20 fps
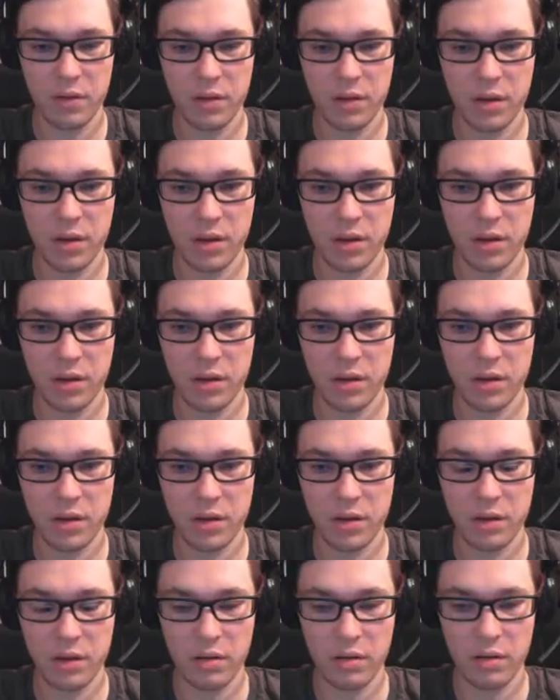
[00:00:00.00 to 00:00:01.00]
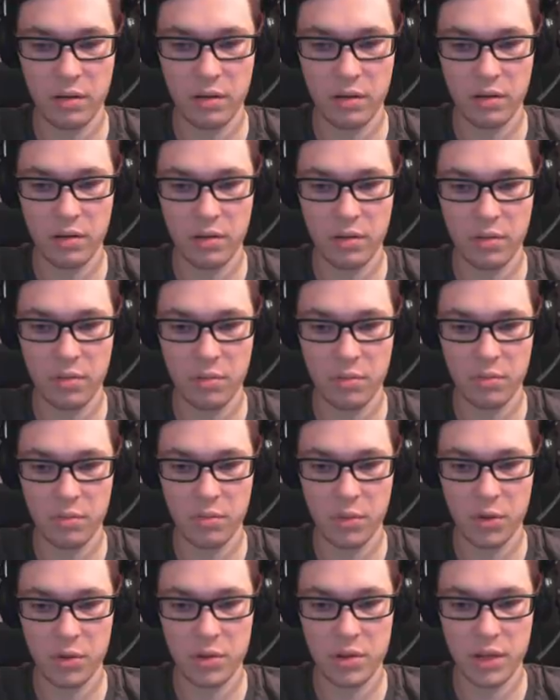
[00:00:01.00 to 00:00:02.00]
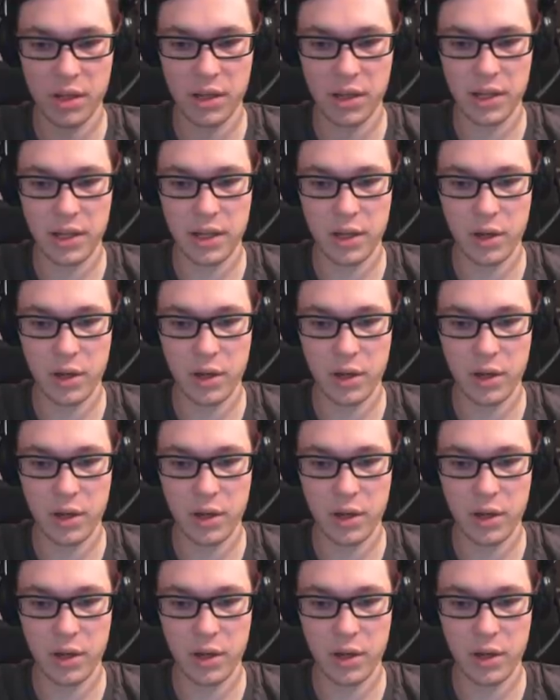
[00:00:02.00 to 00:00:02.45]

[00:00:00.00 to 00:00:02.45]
and uh, most likely